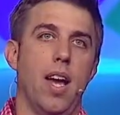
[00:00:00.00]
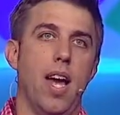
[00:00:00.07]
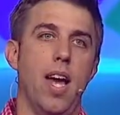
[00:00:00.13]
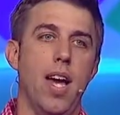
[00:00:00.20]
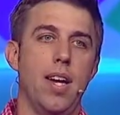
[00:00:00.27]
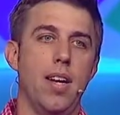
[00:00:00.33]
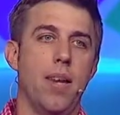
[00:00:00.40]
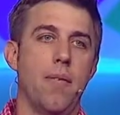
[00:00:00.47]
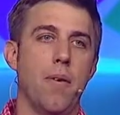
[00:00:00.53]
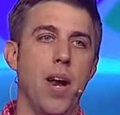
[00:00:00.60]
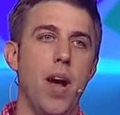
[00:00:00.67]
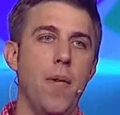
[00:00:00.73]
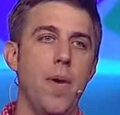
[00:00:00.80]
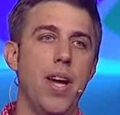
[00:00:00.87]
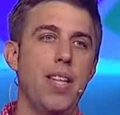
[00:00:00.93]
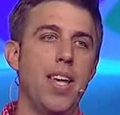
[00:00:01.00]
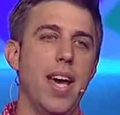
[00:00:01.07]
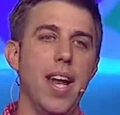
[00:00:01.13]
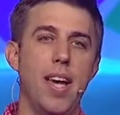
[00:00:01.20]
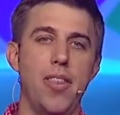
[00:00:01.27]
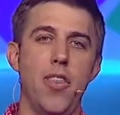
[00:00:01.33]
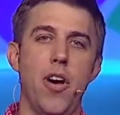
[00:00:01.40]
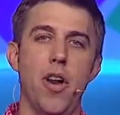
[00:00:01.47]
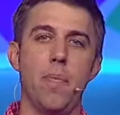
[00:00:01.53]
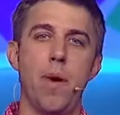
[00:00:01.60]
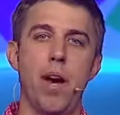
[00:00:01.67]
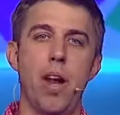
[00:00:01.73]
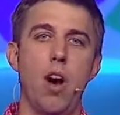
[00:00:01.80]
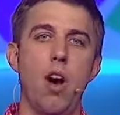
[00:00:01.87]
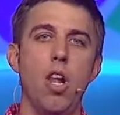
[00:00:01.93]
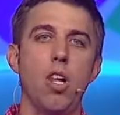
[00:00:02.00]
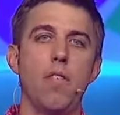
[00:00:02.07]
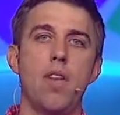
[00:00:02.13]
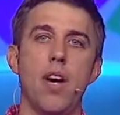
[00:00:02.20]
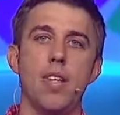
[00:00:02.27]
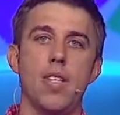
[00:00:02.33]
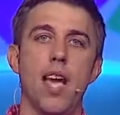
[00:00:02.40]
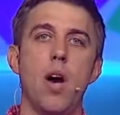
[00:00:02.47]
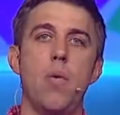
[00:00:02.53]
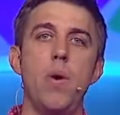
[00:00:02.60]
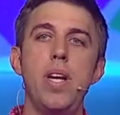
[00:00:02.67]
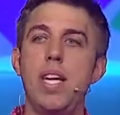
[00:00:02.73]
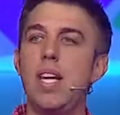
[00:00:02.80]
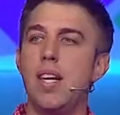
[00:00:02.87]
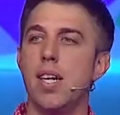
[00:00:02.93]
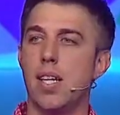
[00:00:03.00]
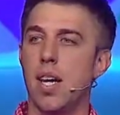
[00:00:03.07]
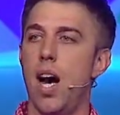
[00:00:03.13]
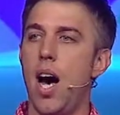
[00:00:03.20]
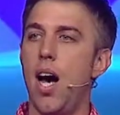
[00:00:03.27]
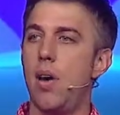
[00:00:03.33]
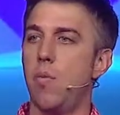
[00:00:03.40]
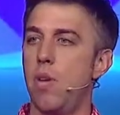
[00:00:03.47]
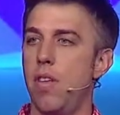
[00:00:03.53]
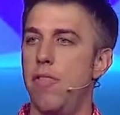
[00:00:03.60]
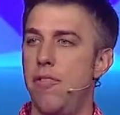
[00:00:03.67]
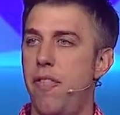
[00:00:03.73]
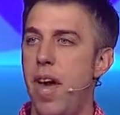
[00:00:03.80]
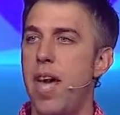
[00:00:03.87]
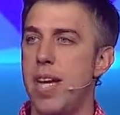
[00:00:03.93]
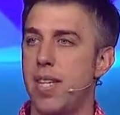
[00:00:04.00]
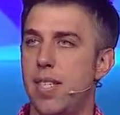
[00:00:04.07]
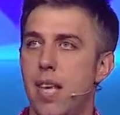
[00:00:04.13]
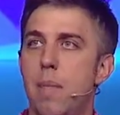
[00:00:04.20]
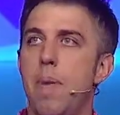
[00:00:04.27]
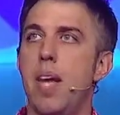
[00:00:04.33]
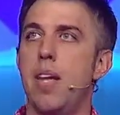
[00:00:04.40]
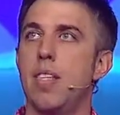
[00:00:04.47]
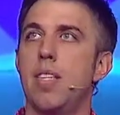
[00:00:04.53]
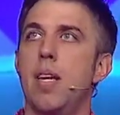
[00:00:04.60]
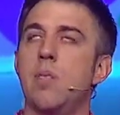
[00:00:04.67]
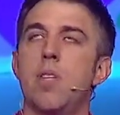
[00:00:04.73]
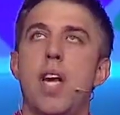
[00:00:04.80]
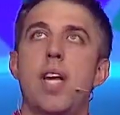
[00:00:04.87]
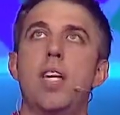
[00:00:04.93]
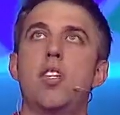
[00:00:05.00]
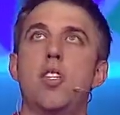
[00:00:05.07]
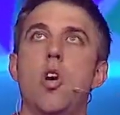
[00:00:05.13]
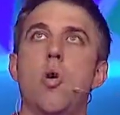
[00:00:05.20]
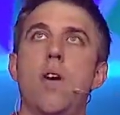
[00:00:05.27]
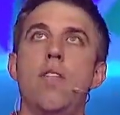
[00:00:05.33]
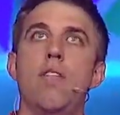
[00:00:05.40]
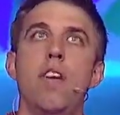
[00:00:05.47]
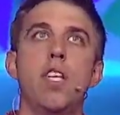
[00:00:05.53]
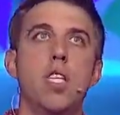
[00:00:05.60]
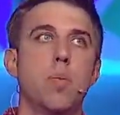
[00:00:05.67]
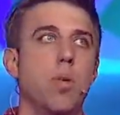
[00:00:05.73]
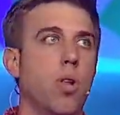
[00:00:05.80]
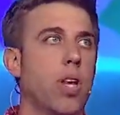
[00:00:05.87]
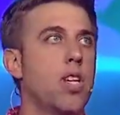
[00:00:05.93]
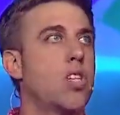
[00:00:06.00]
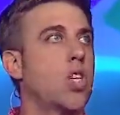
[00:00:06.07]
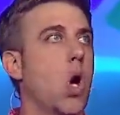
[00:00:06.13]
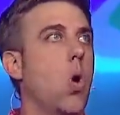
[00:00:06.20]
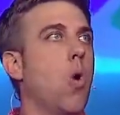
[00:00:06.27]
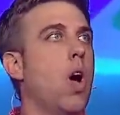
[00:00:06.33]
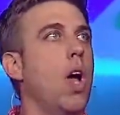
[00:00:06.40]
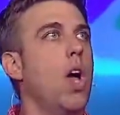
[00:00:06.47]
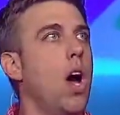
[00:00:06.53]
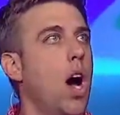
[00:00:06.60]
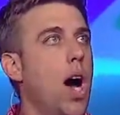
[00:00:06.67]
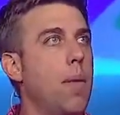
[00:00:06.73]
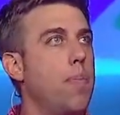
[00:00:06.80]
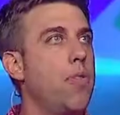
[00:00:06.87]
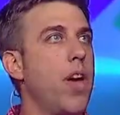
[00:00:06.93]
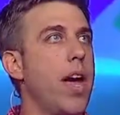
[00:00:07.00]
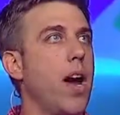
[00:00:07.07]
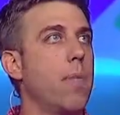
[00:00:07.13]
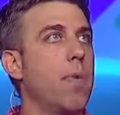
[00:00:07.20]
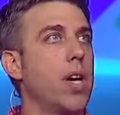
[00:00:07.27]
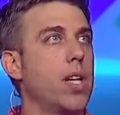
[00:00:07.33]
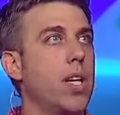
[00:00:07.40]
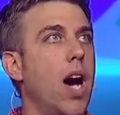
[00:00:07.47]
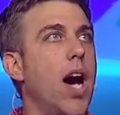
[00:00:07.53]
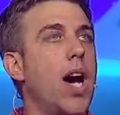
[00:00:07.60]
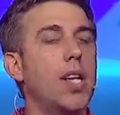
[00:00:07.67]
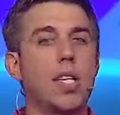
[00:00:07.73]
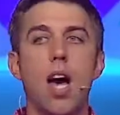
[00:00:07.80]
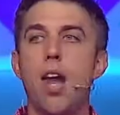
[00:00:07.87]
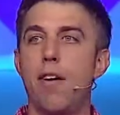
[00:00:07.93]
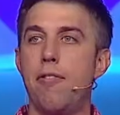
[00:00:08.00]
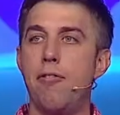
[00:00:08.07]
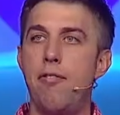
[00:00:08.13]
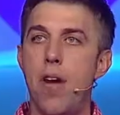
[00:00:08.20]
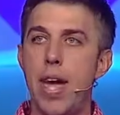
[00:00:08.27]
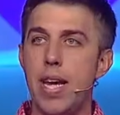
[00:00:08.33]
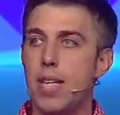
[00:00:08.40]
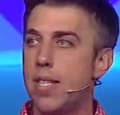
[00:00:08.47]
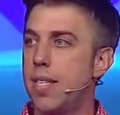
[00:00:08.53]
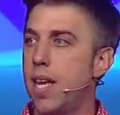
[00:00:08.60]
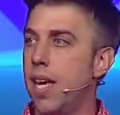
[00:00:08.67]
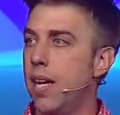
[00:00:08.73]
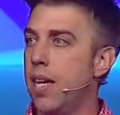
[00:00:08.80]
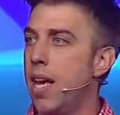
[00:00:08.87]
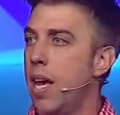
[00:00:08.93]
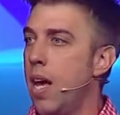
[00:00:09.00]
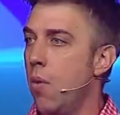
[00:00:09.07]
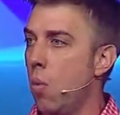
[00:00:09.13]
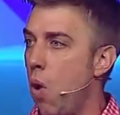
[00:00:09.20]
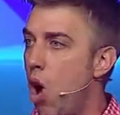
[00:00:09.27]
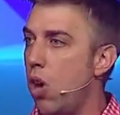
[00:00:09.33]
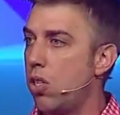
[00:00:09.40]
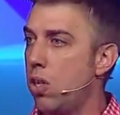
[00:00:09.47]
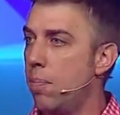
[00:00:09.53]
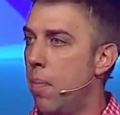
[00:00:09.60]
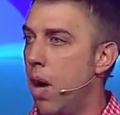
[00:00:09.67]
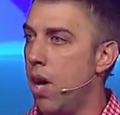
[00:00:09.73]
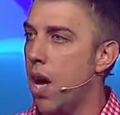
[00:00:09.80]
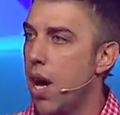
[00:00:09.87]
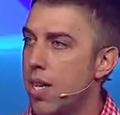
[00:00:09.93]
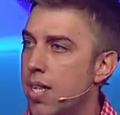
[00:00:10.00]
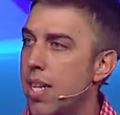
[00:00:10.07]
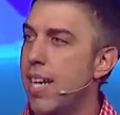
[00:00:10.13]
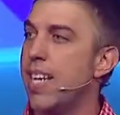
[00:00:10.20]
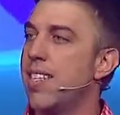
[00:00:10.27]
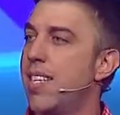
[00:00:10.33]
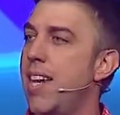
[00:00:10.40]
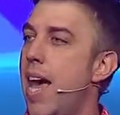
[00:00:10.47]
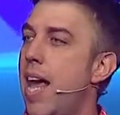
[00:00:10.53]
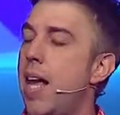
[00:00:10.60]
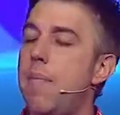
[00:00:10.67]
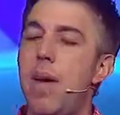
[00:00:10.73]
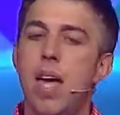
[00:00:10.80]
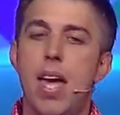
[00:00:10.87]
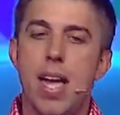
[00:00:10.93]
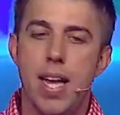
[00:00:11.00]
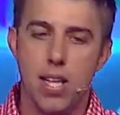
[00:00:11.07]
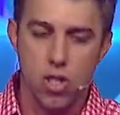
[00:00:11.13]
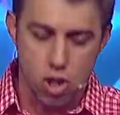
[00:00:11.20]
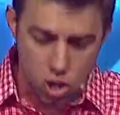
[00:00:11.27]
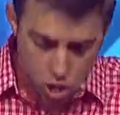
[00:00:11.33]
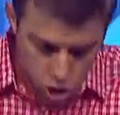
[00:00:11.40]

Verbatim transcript: And when I read that, I thought about all of us, how we need a God with a face. I mean, it seems like he's so invisible and he's so up there, but God got a face and walked among us, and his name is